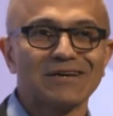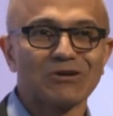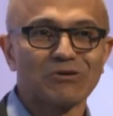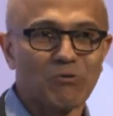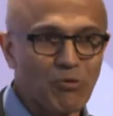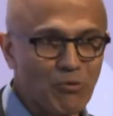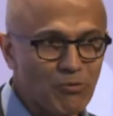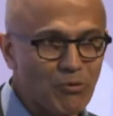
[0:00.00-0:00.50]

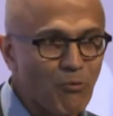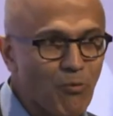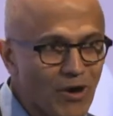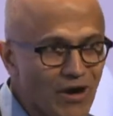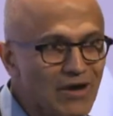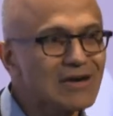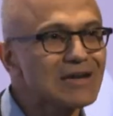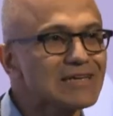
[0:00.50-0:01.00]
The
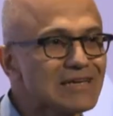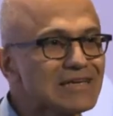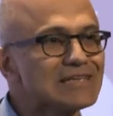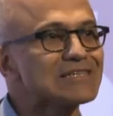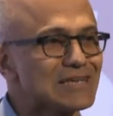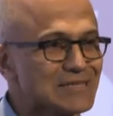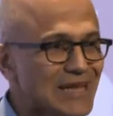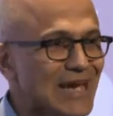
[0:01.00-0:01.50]
world
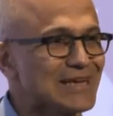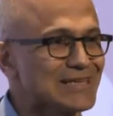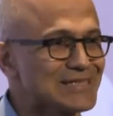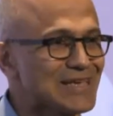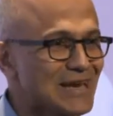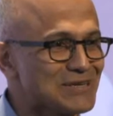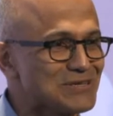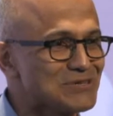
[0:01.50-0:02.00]
is a tech
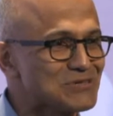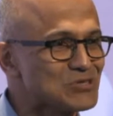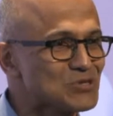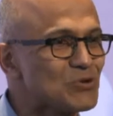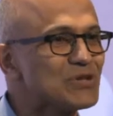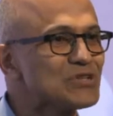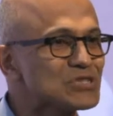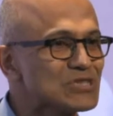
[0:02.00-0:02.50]
sector.
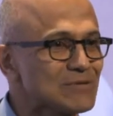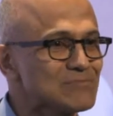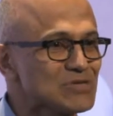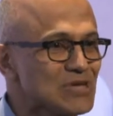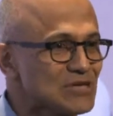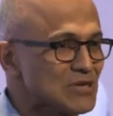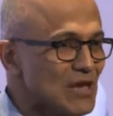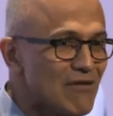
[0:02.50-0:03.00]
So in some
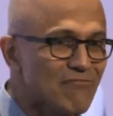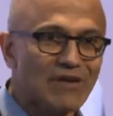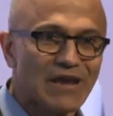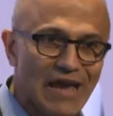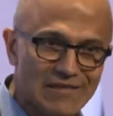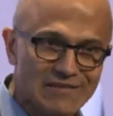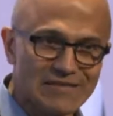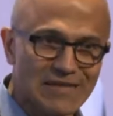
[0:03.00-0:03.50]
sense, every
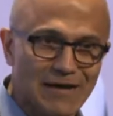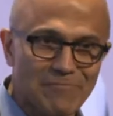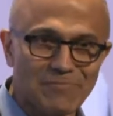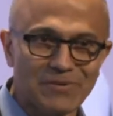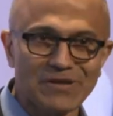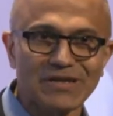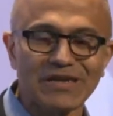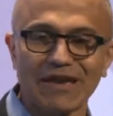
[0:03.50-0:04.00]
health
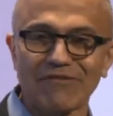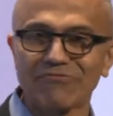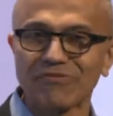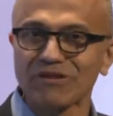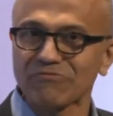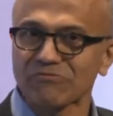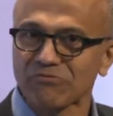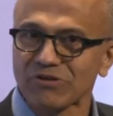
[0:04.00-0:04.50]
company,
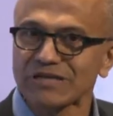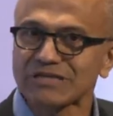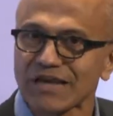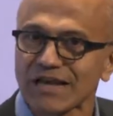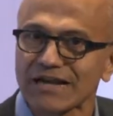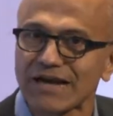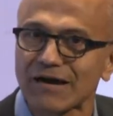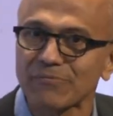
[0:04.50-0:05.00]
every
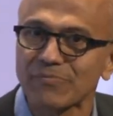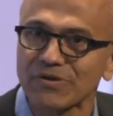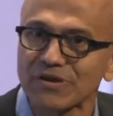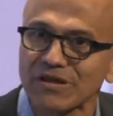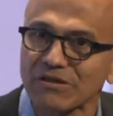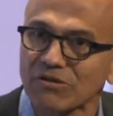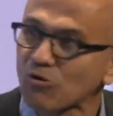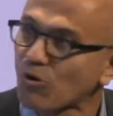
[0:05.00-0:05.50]
retail
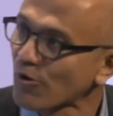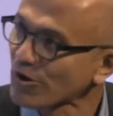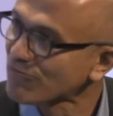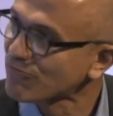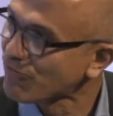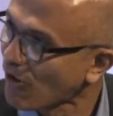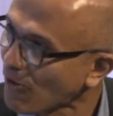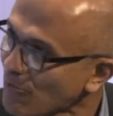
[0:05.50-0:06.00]
company going
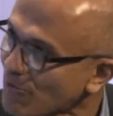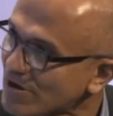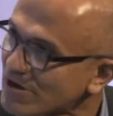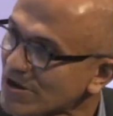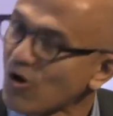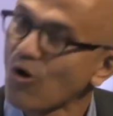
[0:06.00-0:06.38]
forward